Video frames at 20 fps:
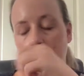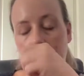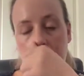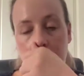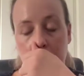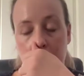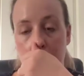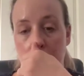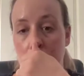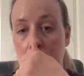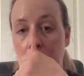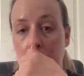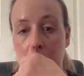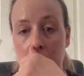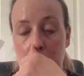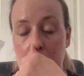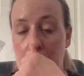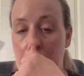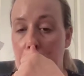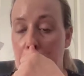50
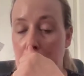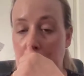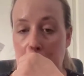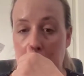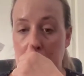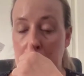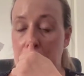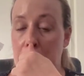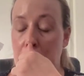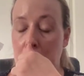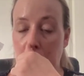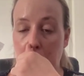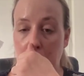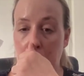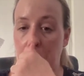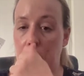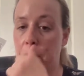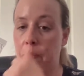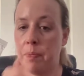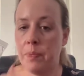mils.
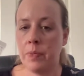So